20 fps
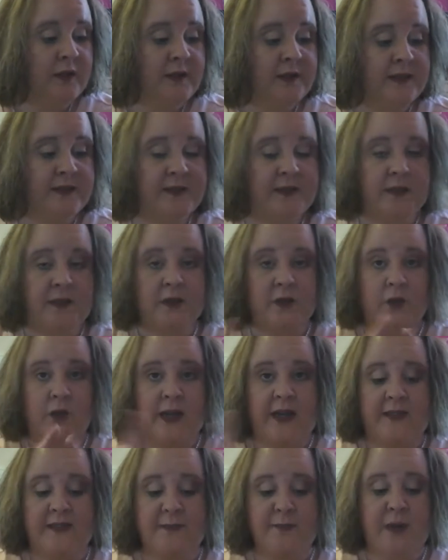It's the little
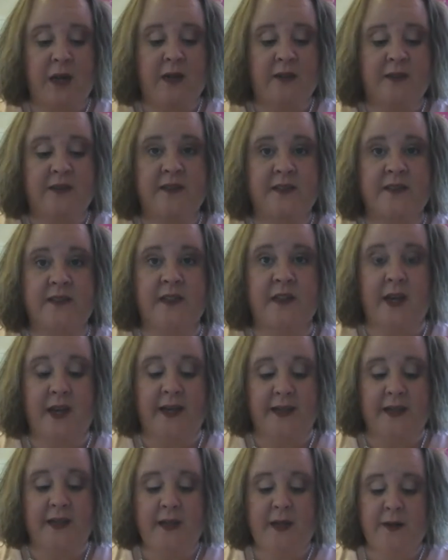glass boxes that
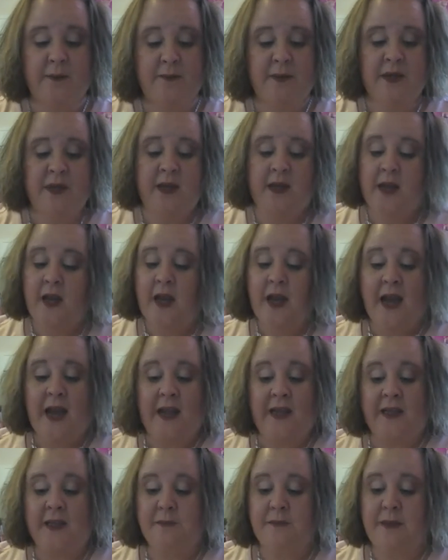light up.
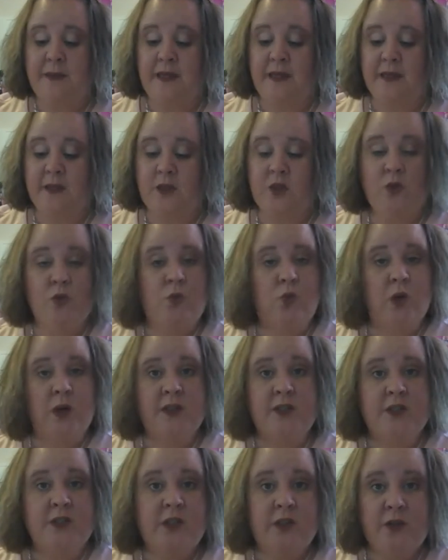I can make you
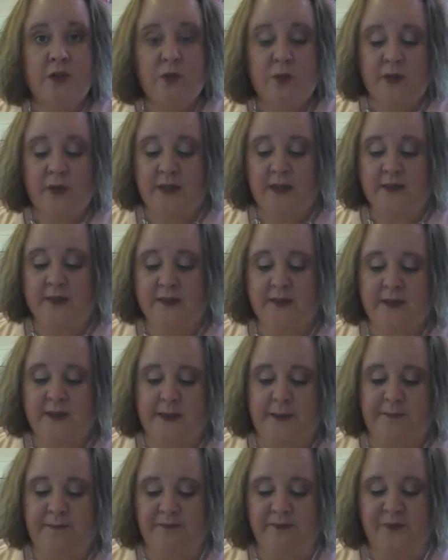one too. It's
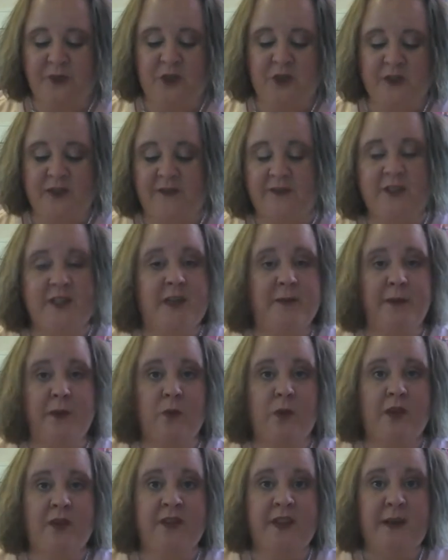um, You just have to tell me
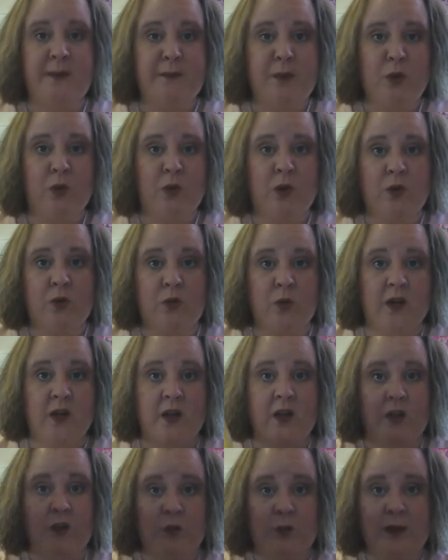what theme you want, what
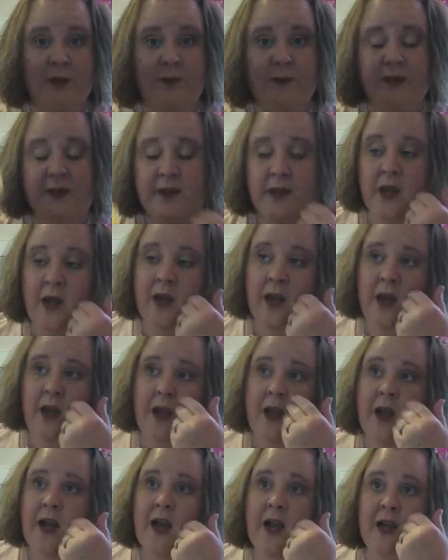color ribbon.
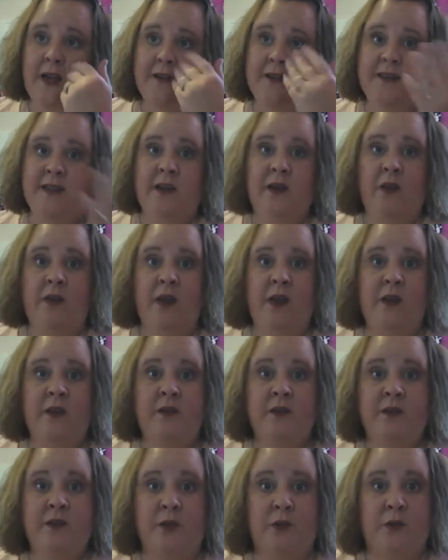I sell
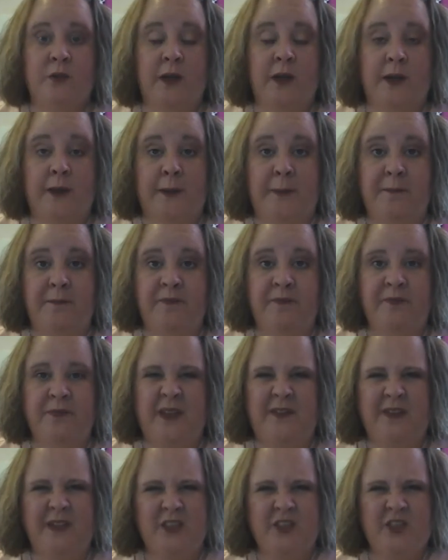those. They're, um,
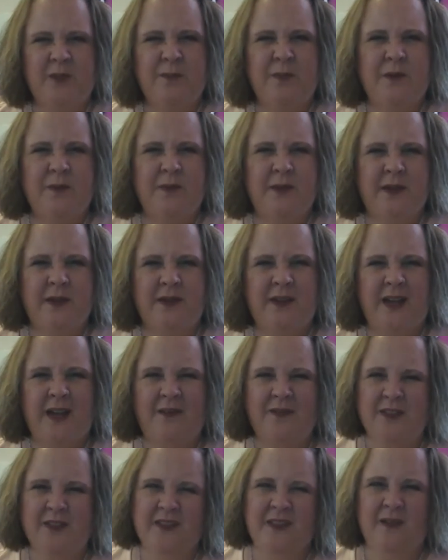if I ship them, I
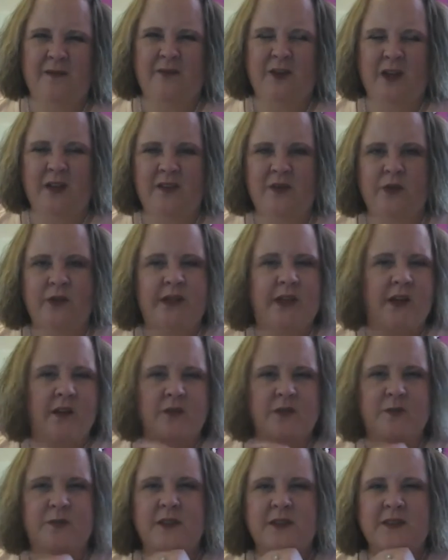have to sell them for like
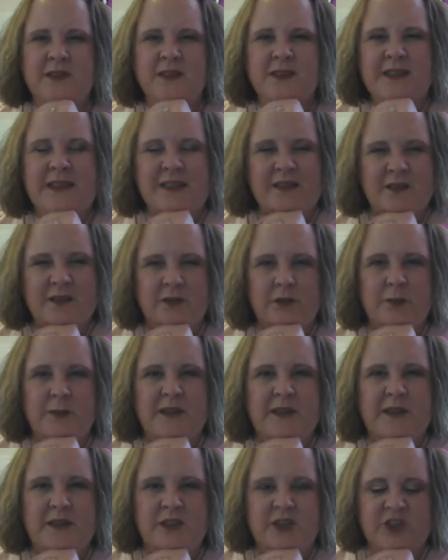$30 because it takes a little
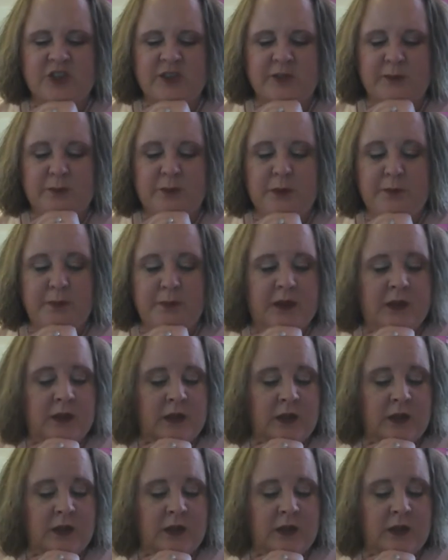bit to ship them.